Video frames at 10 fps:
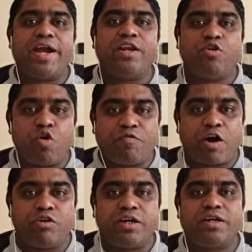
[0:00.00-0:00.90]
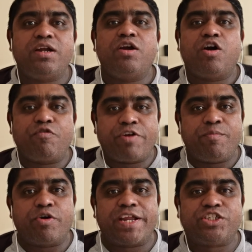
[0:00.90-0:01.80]
and co-founder of
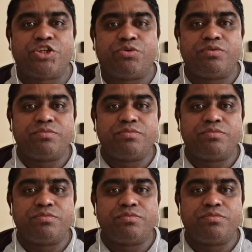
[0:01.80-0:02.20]
RemoteHQ.